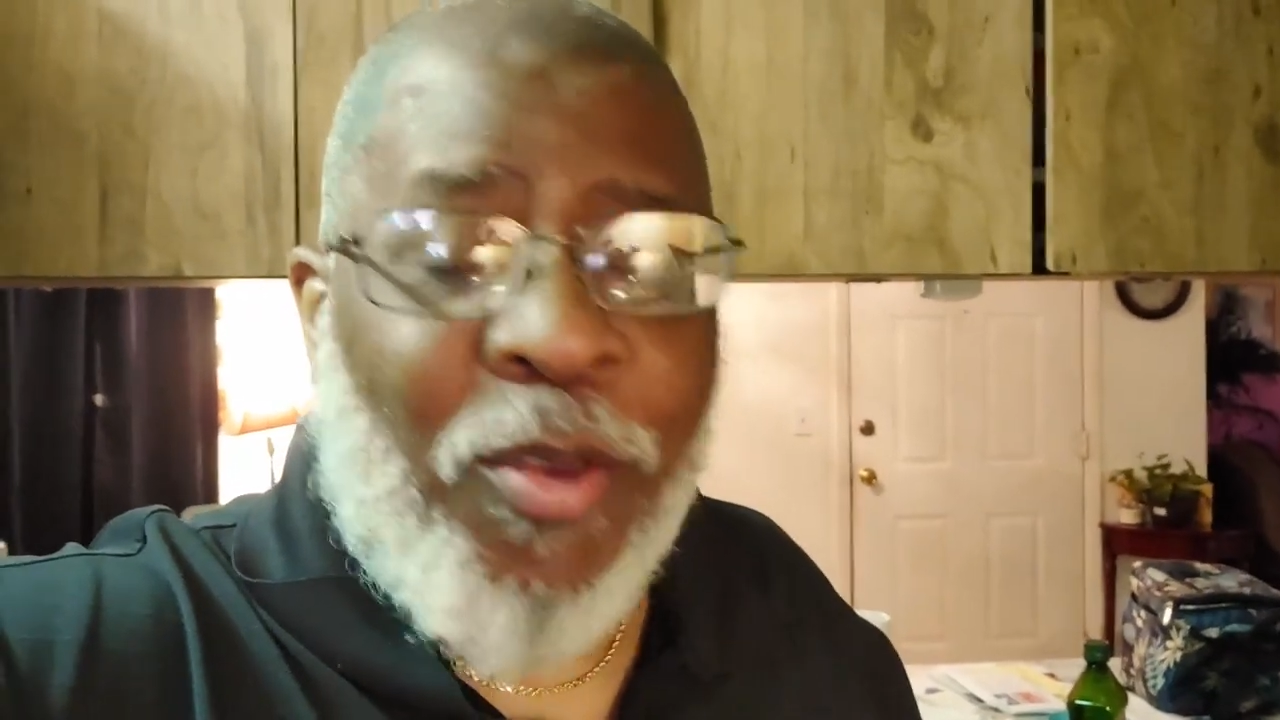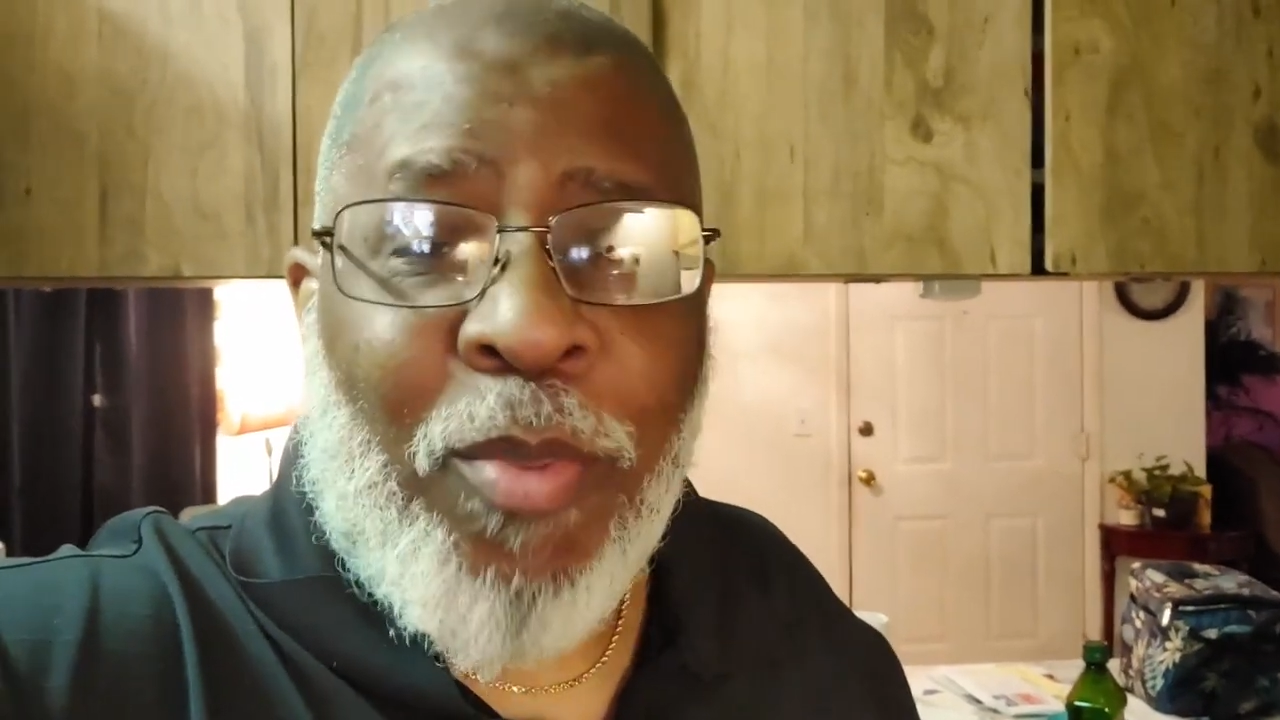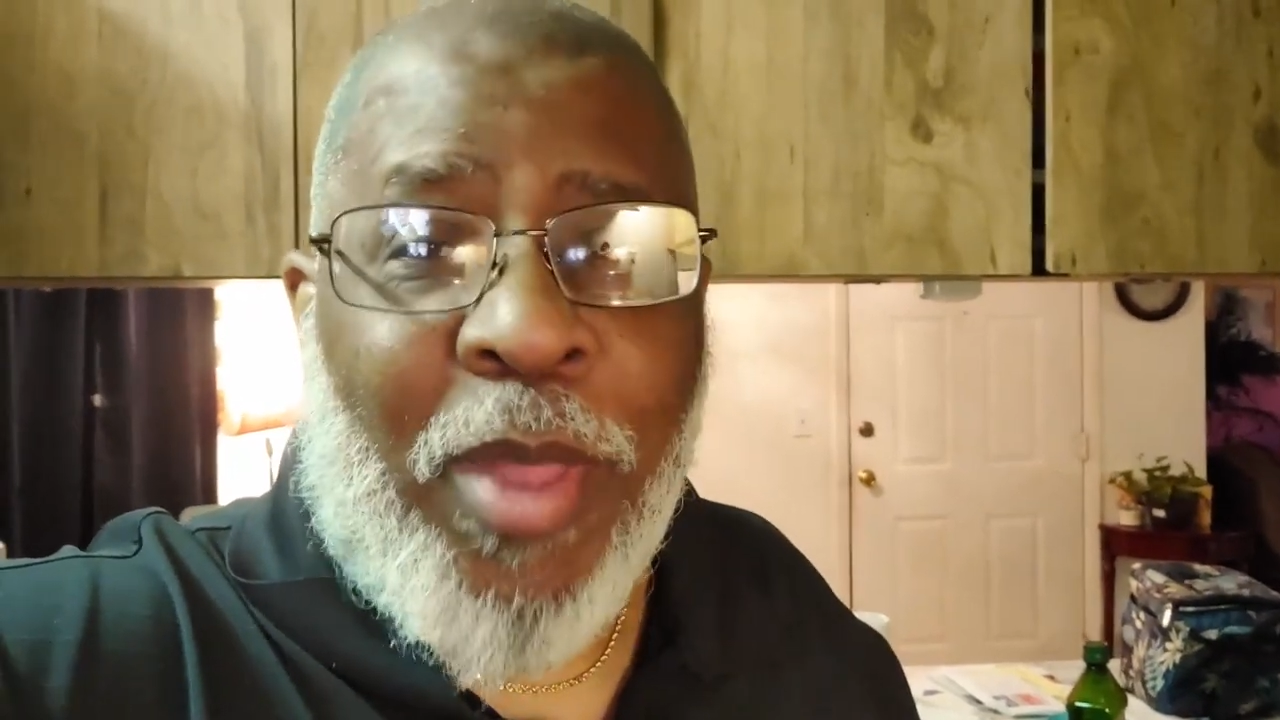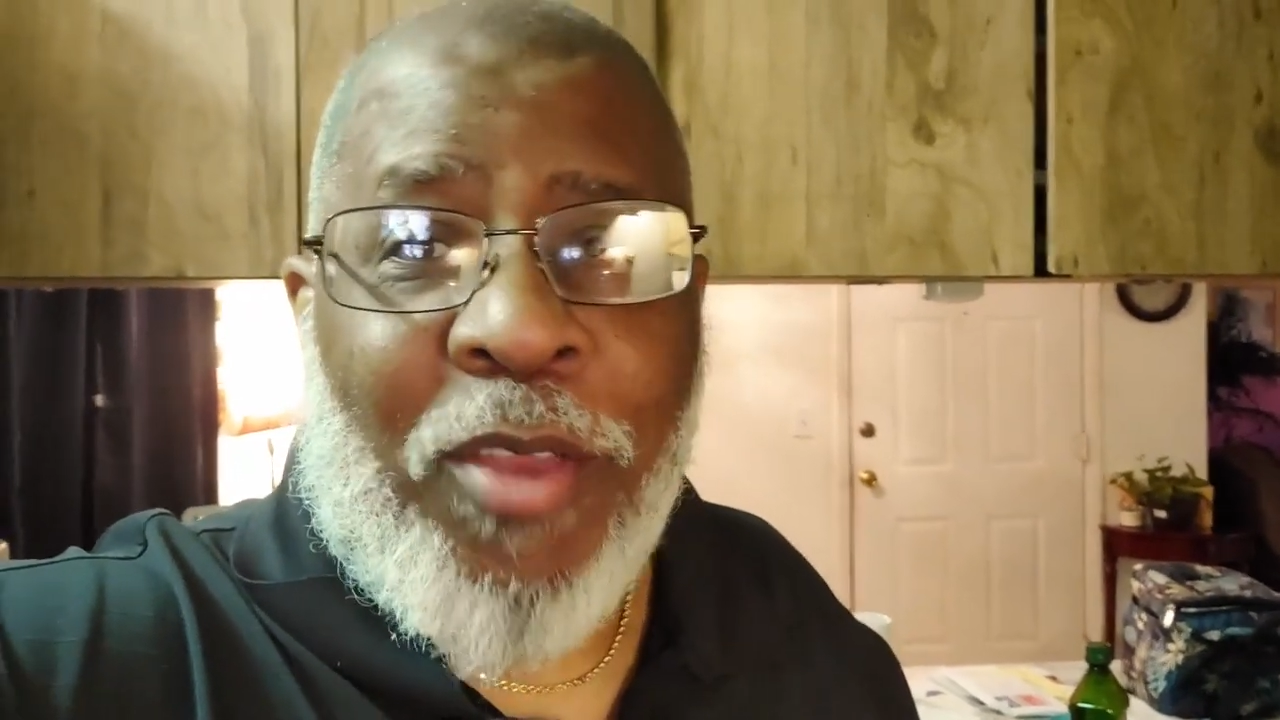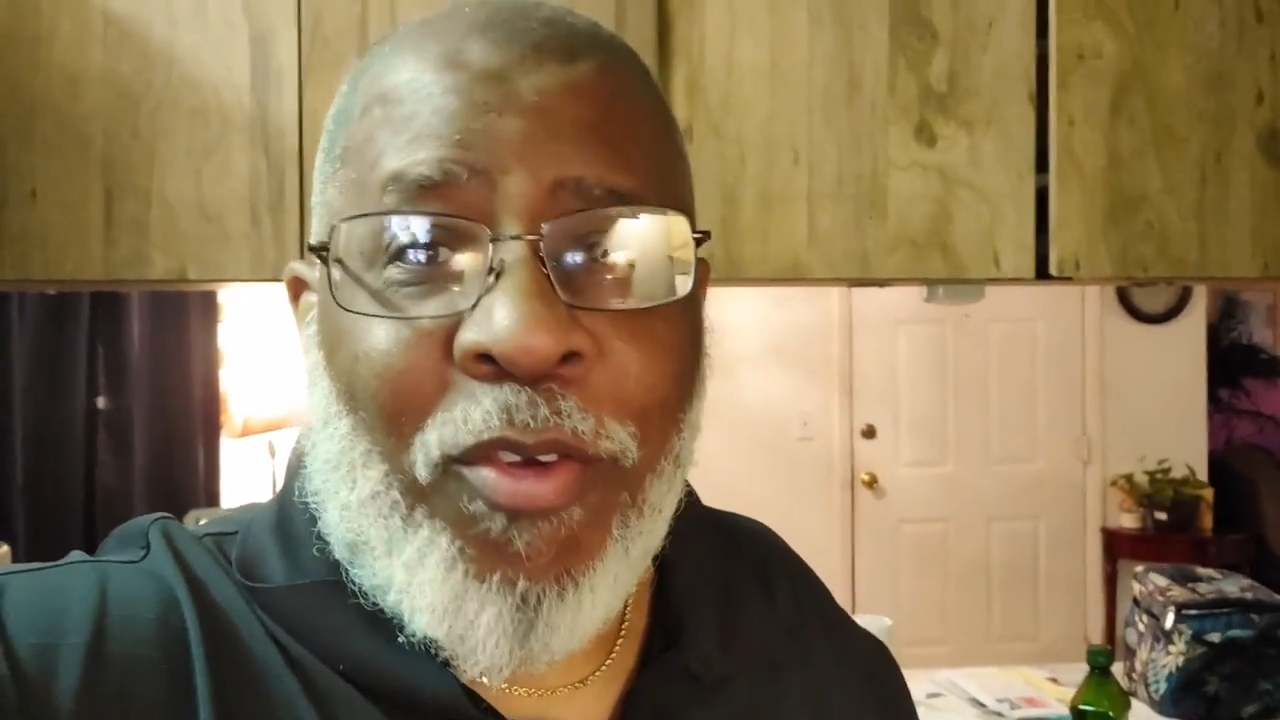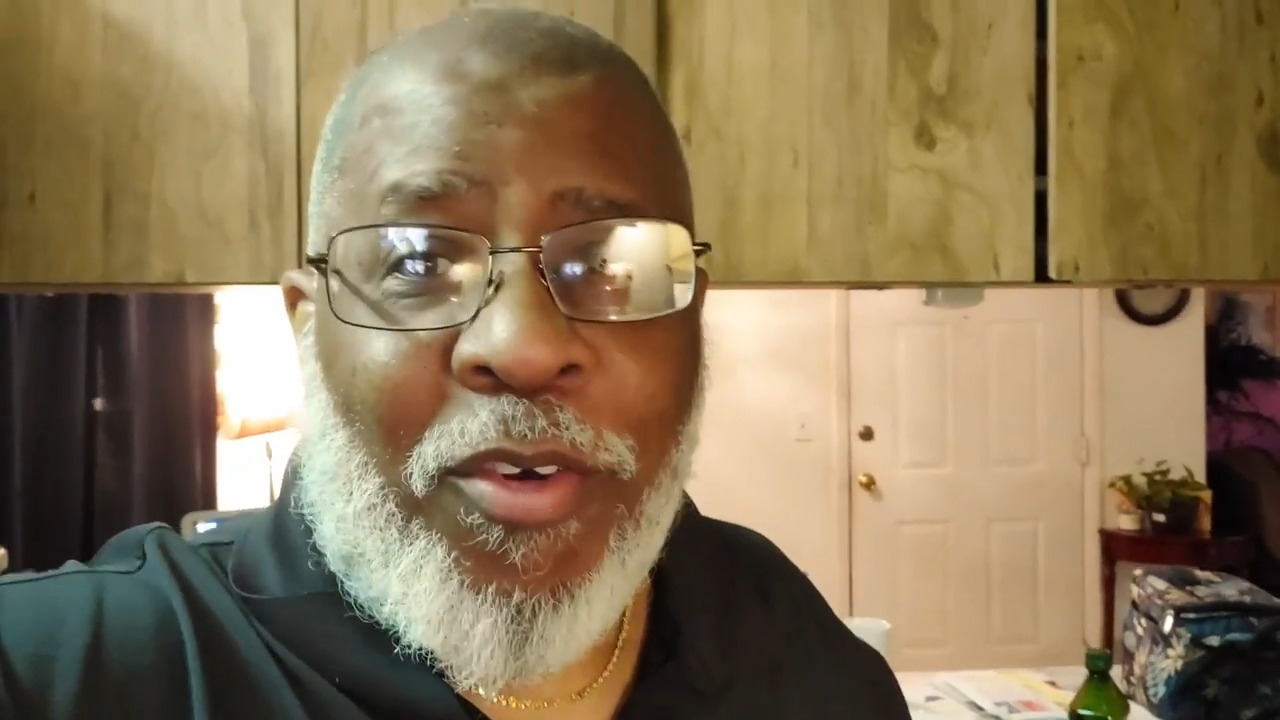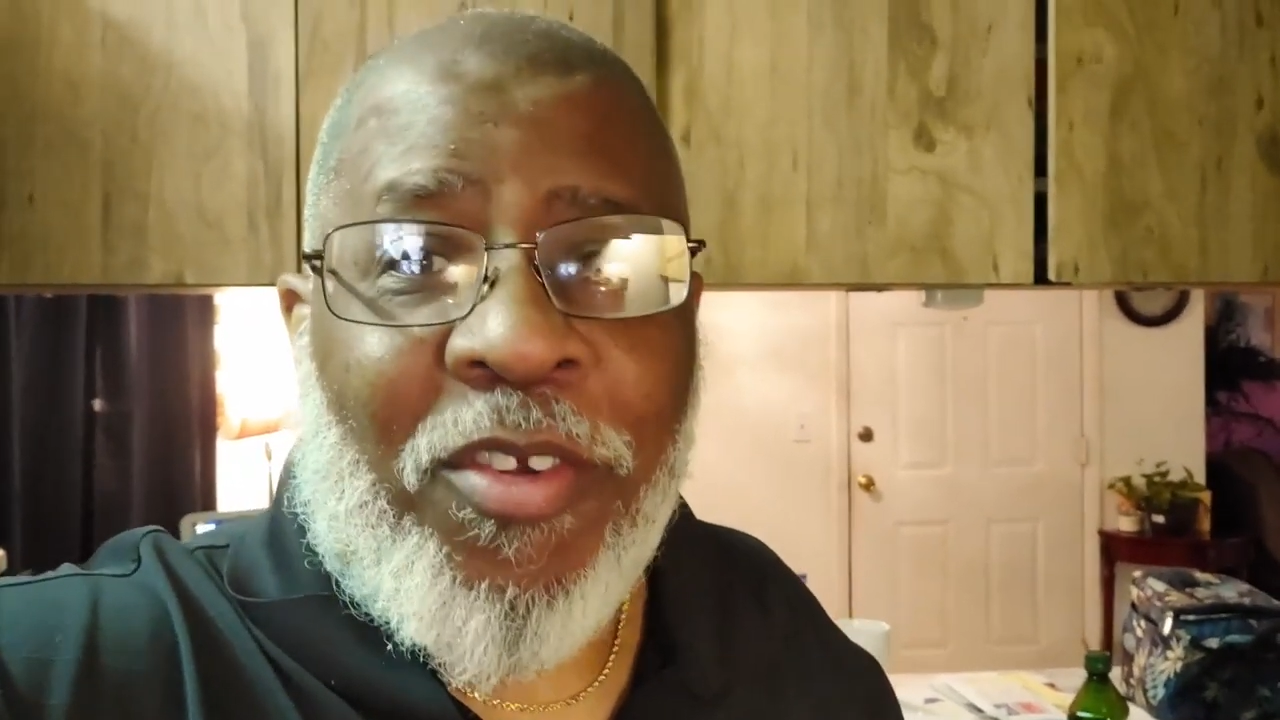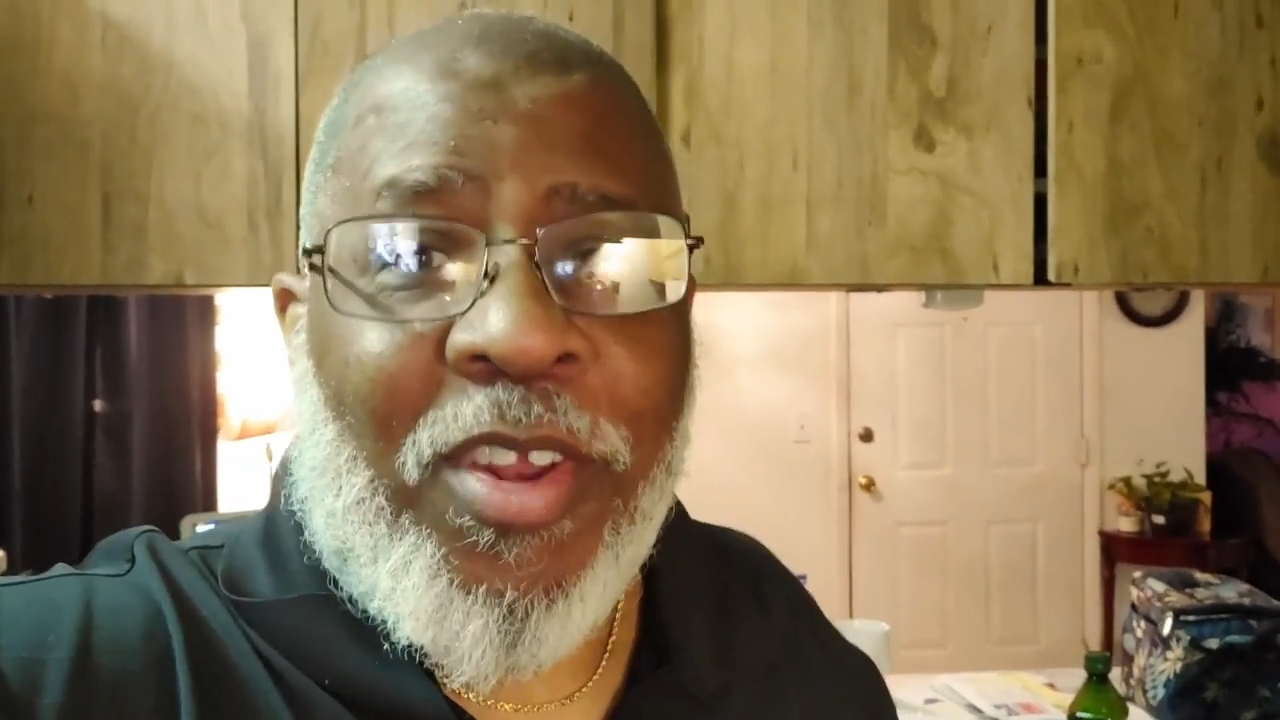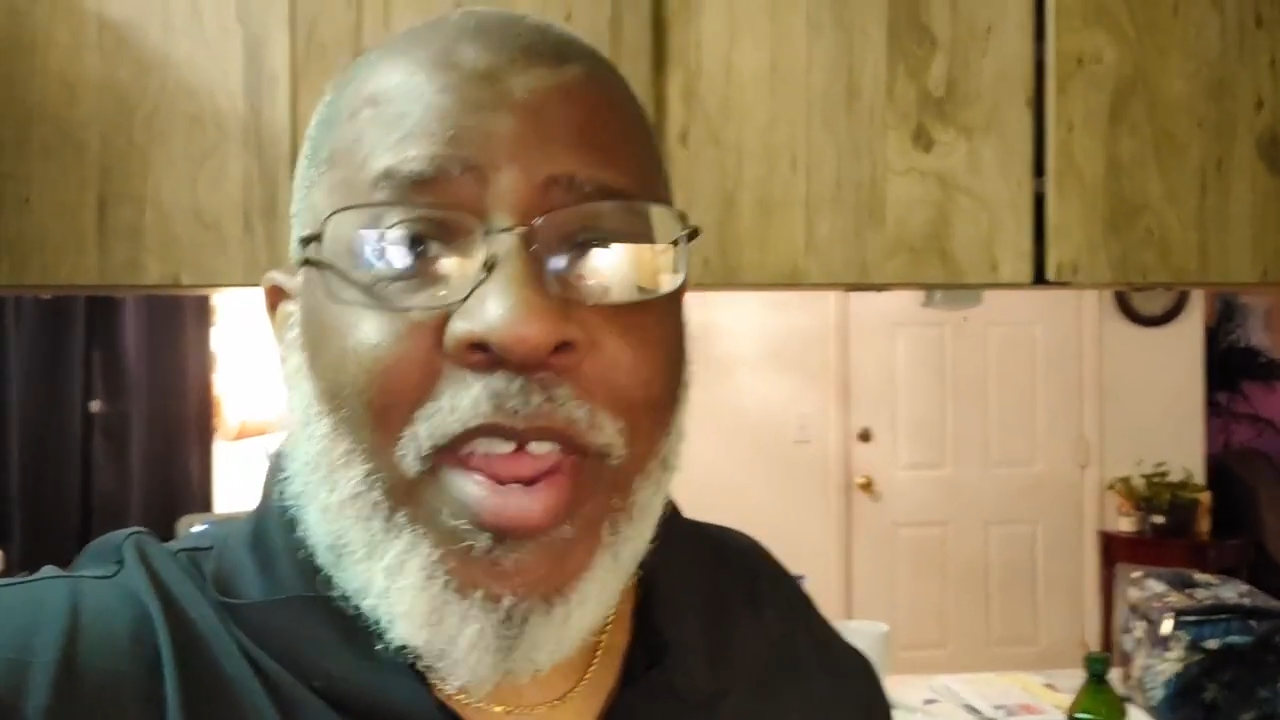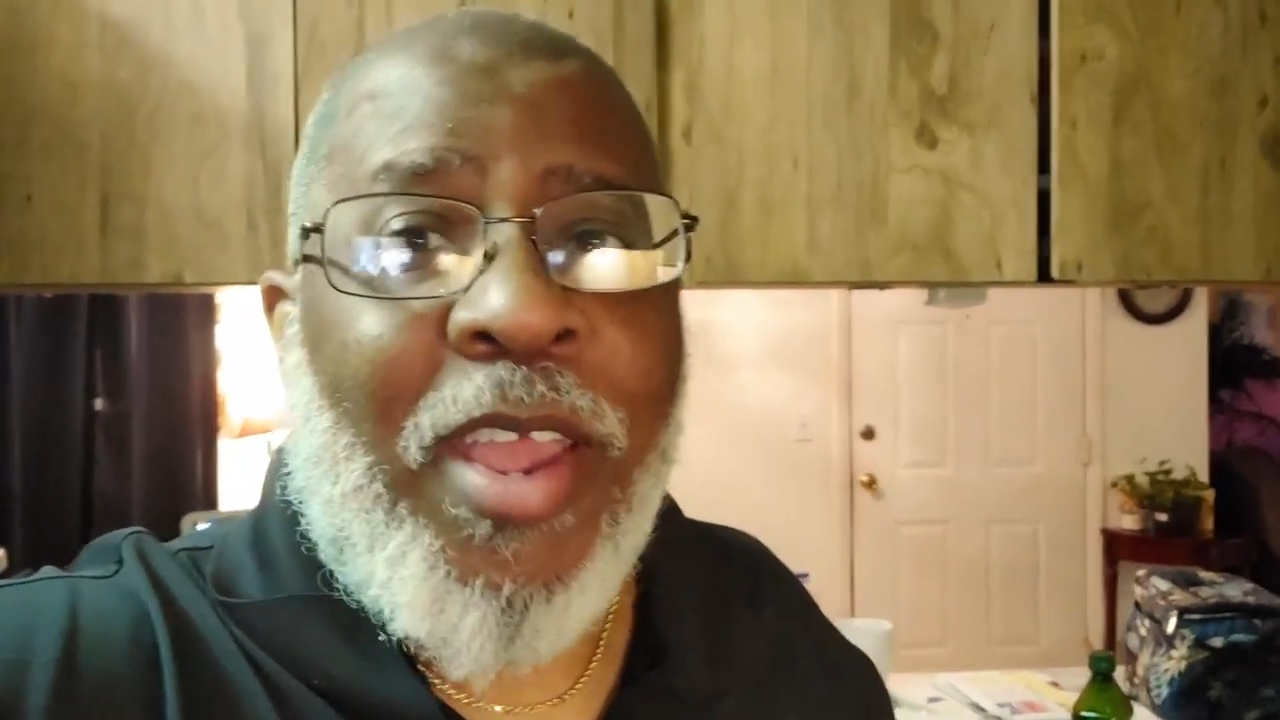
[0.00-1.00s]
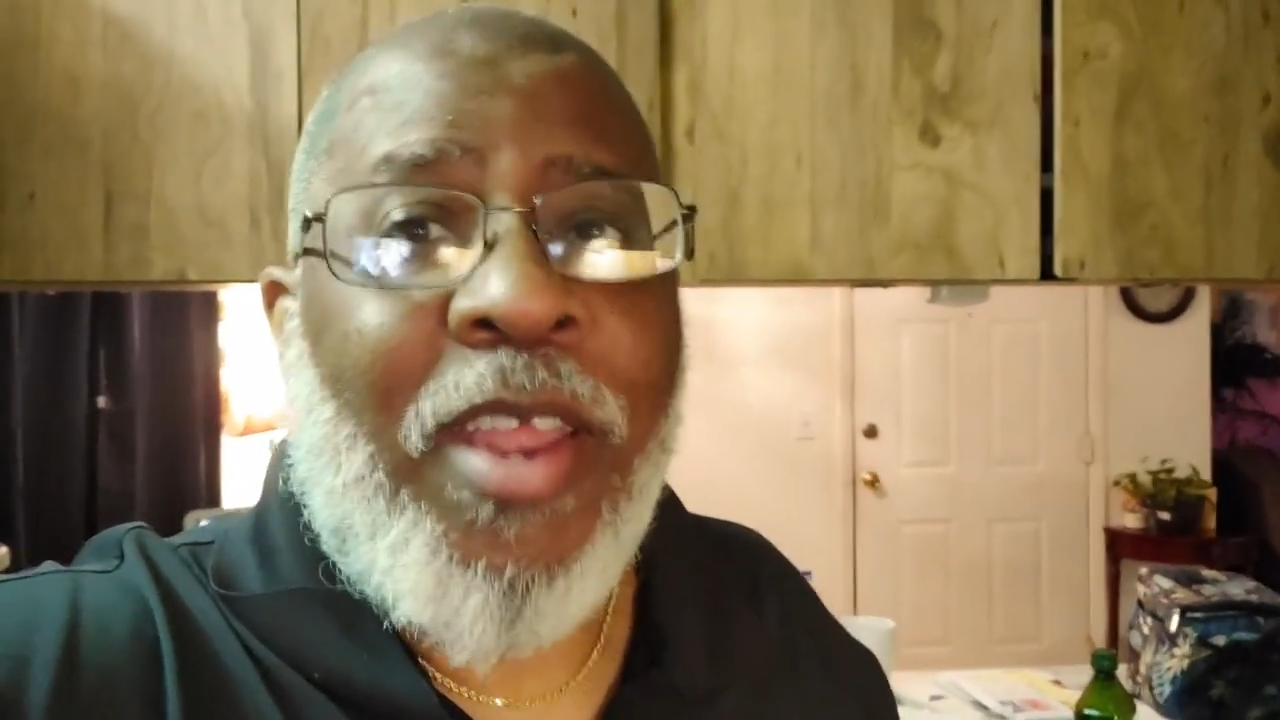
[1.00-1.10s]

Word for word: to play in church today.